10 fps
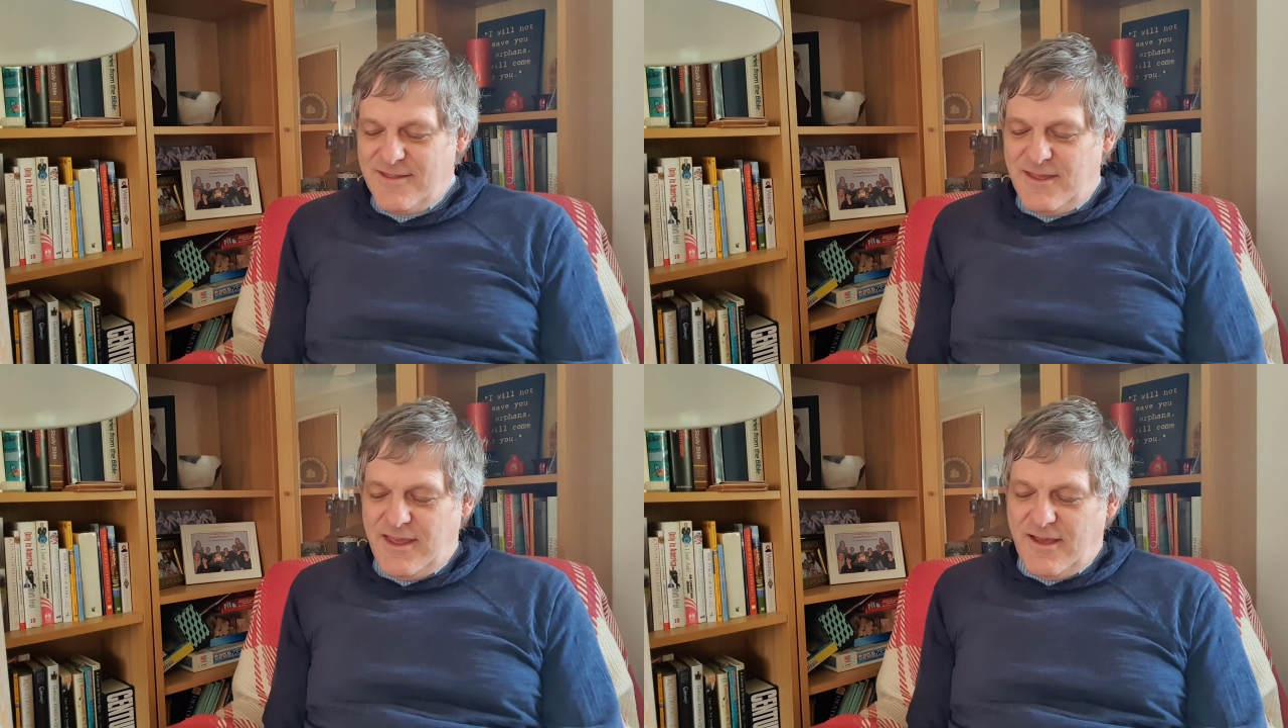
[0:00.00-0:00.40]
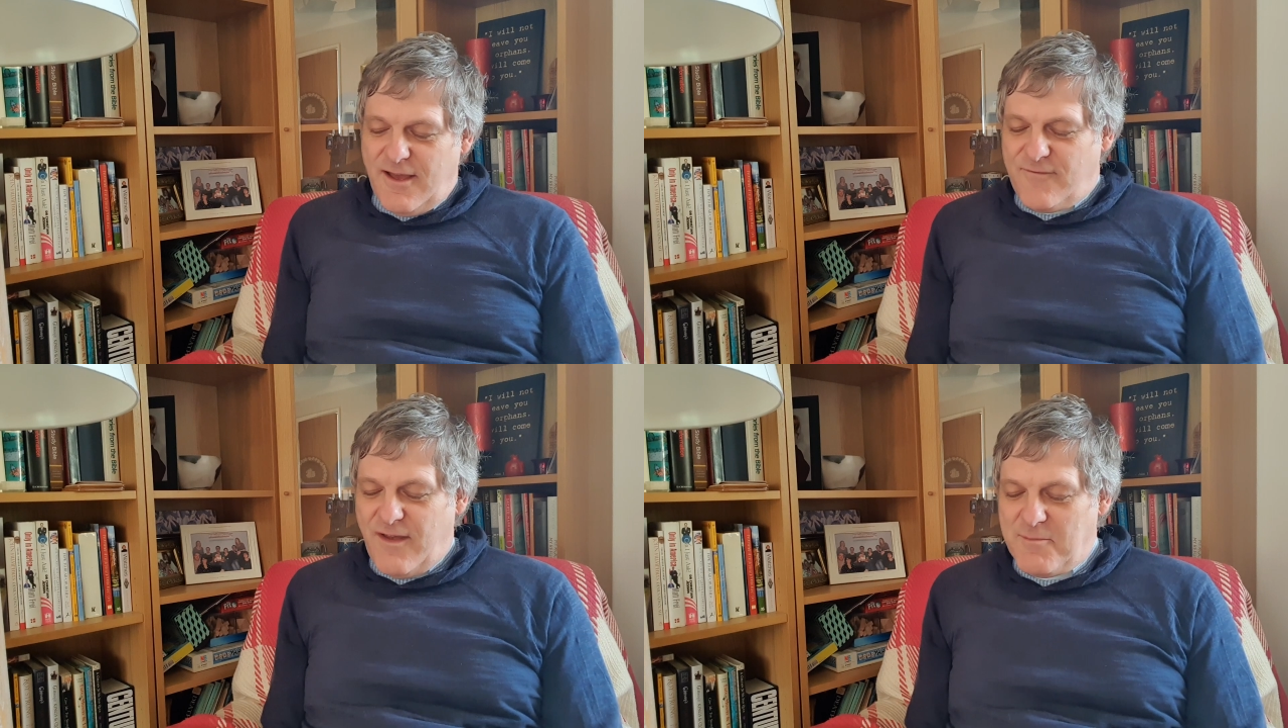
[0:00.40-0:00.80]

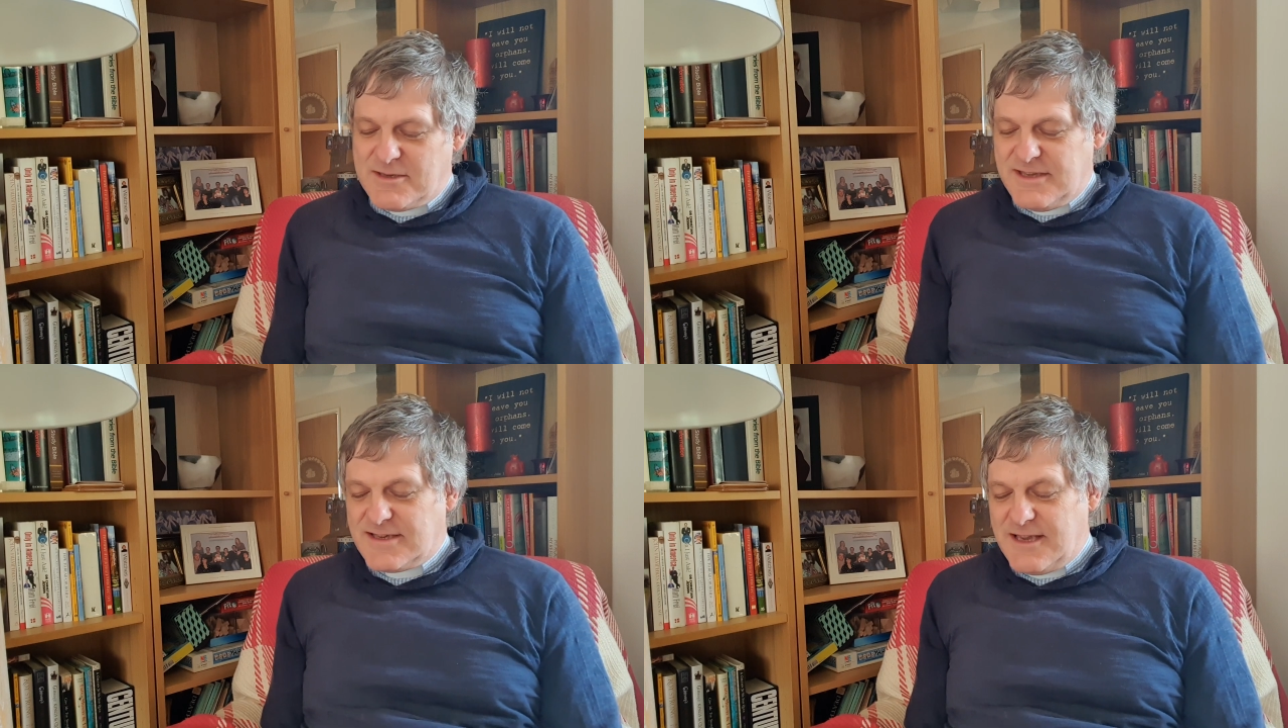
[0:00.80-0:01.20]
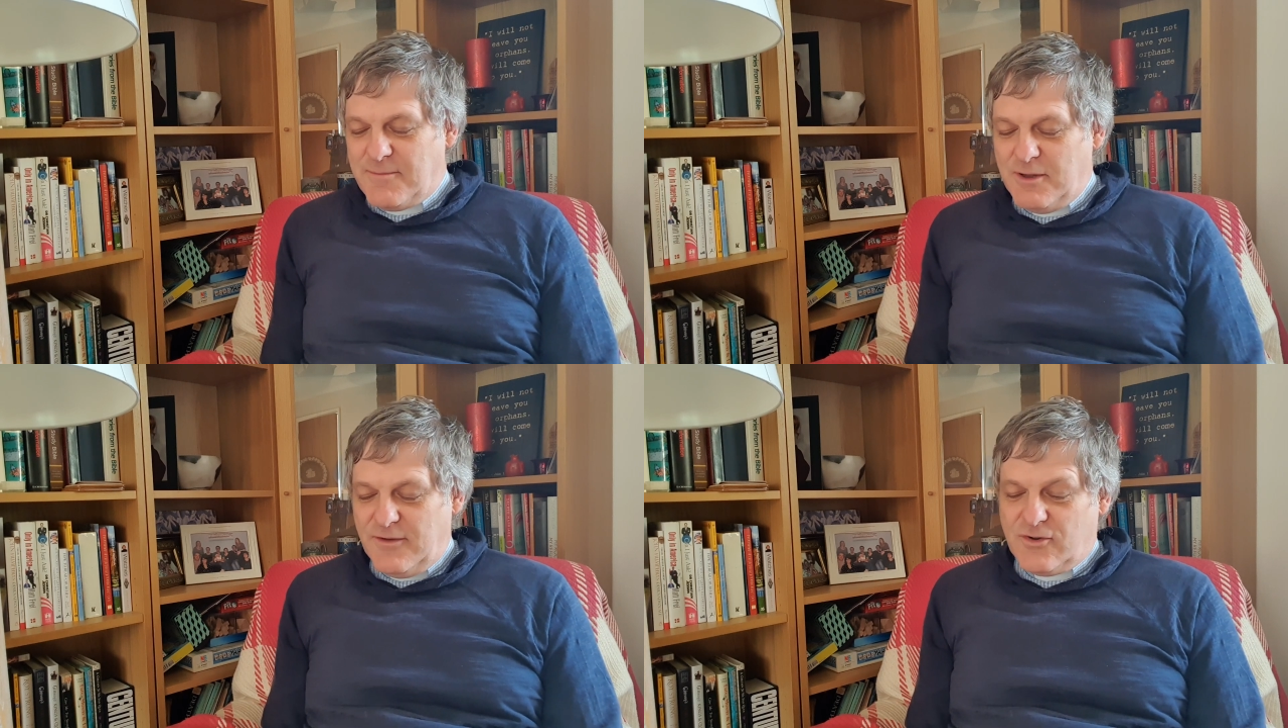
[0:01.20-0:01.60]
The famous
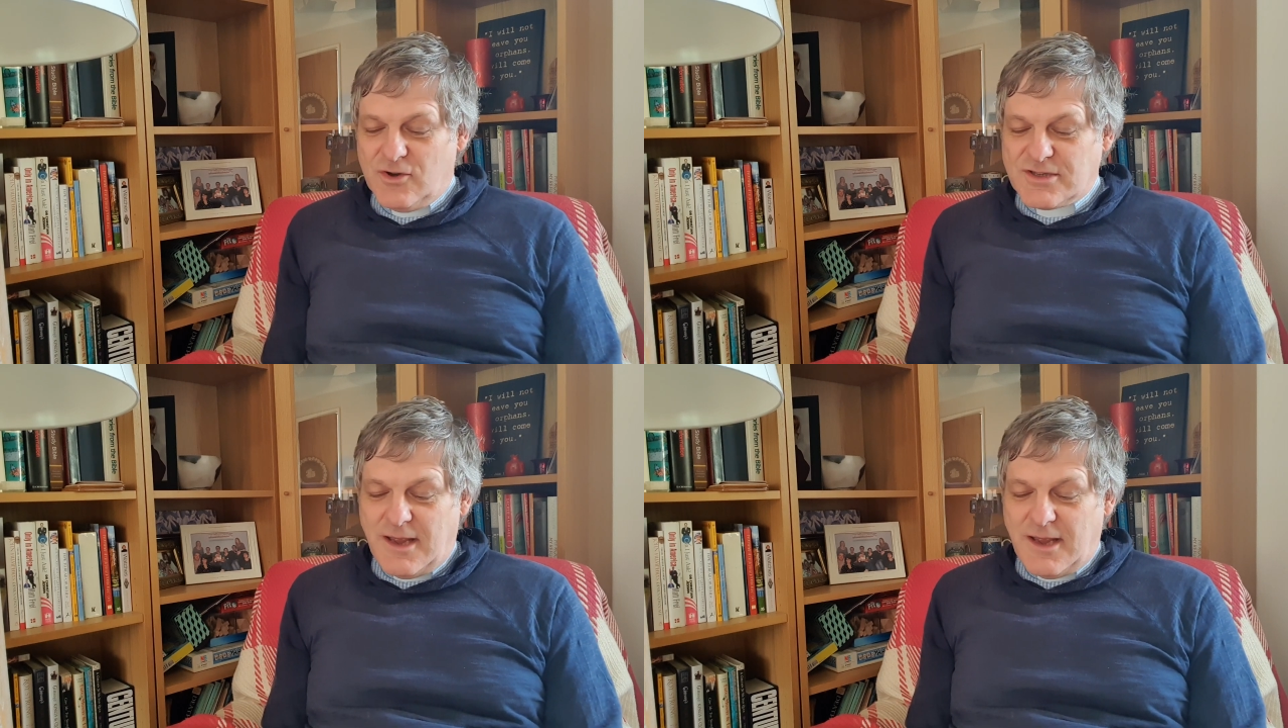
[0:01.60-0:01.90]
example, of course,